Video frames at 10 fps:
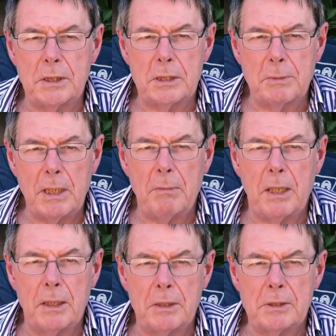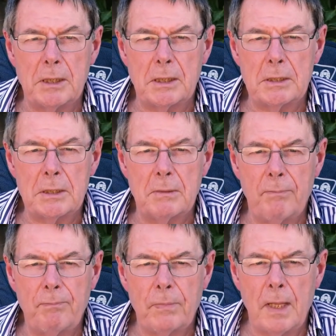and to speak about those things.
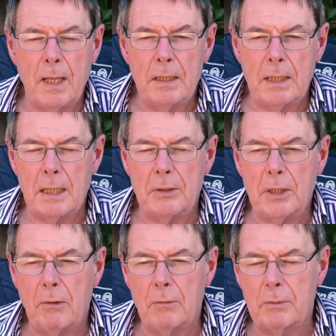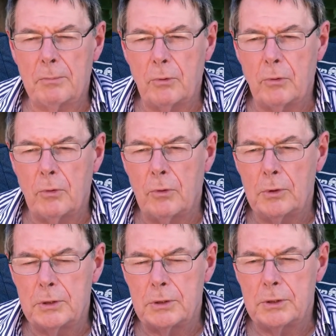The other thing I would
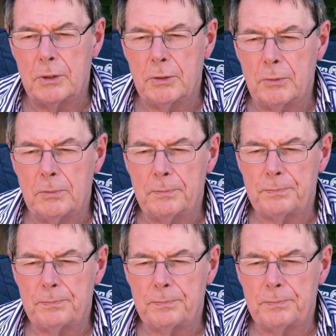implore you to do